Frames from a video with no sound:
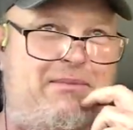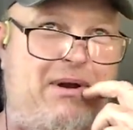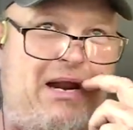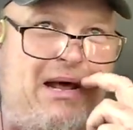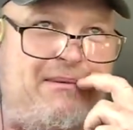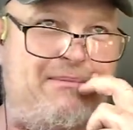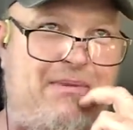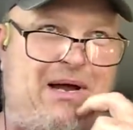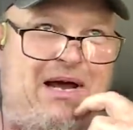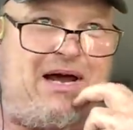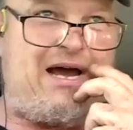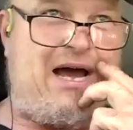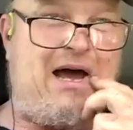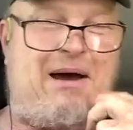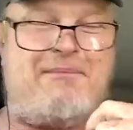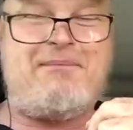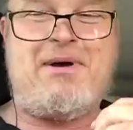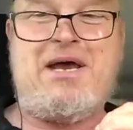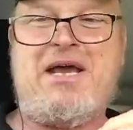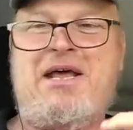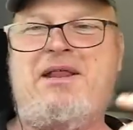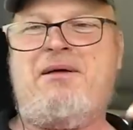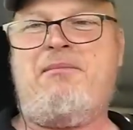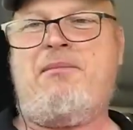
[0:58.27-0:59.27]
But I
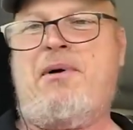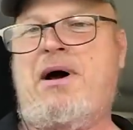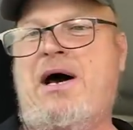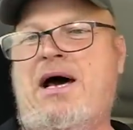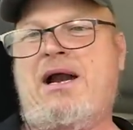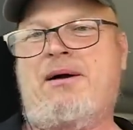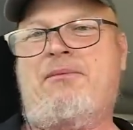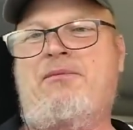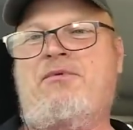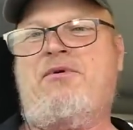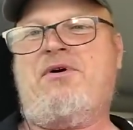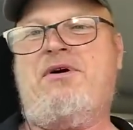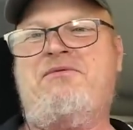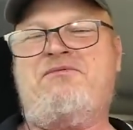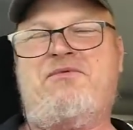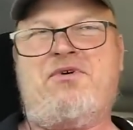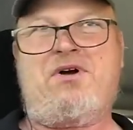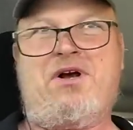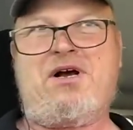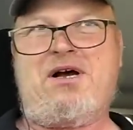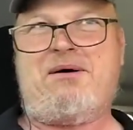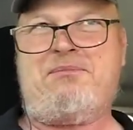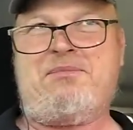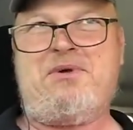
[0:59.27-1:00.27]
bet you the bottom run for
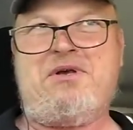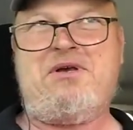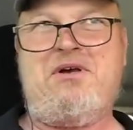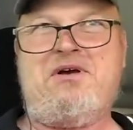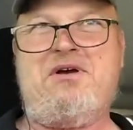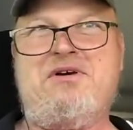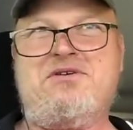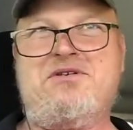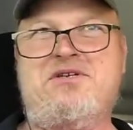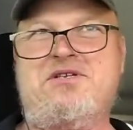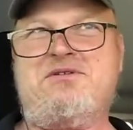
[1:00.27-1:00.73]
a couple of years,